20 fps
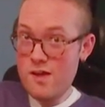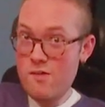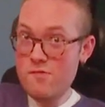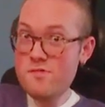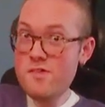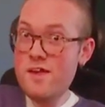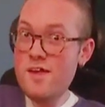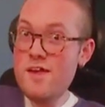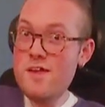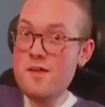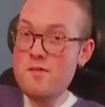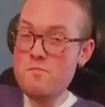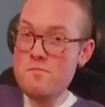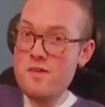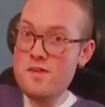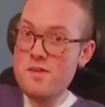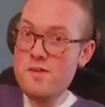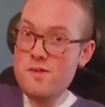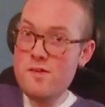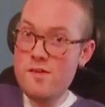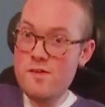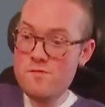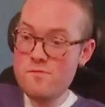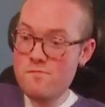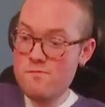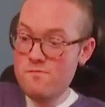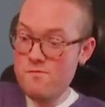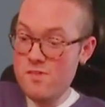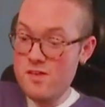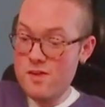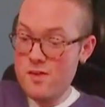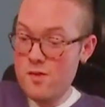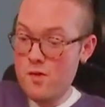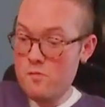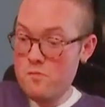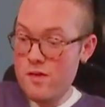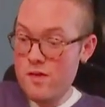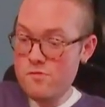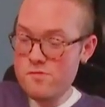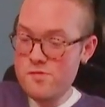Okay? I'm making a video
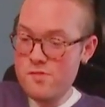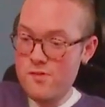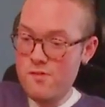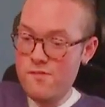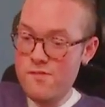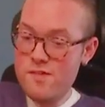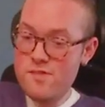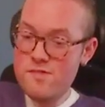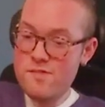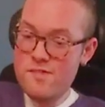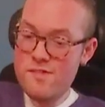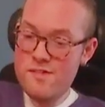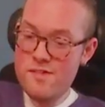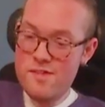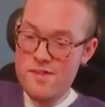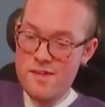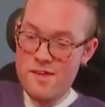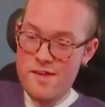about clothing.